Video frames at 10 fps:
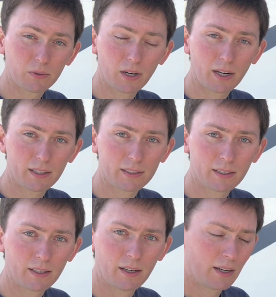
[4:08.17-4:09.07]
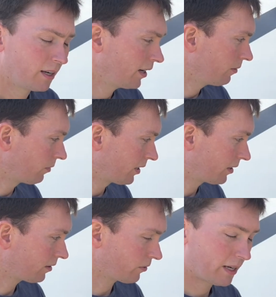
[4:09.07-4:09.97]
rod with
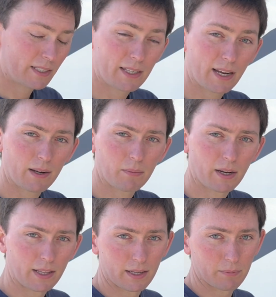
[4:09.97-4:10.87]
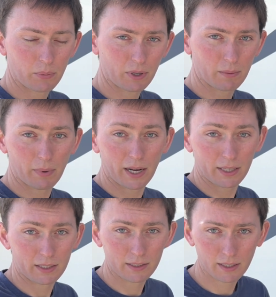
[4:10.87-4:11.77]
thread tape and then put it back
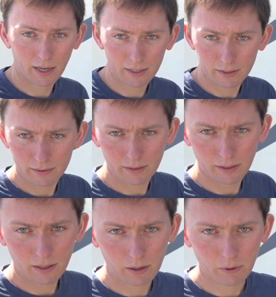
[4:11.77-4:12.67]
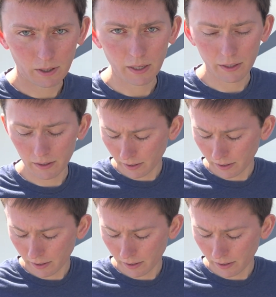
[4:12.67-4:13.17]
inside the hot water heater.